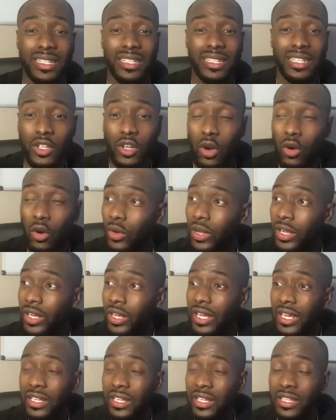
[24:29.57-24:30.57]

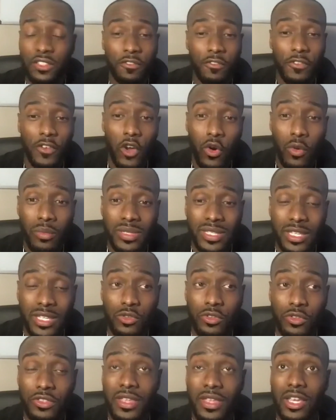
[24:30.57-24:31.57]
in these films, and you
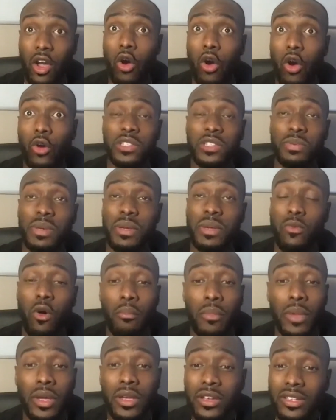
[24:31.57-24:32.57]
think, oh, these people are
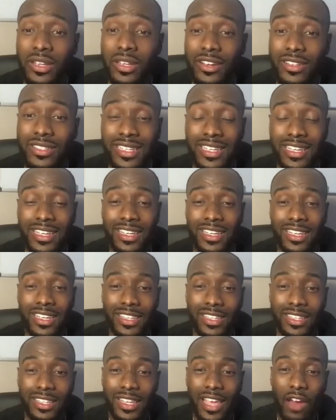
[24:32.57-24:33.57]
millionaires.
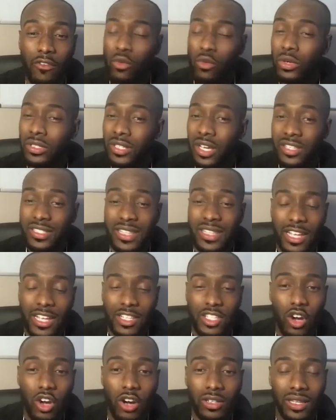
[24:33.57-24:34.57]
Everyone does not
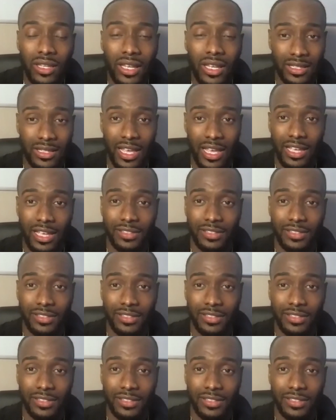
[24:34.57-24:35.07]
start like that.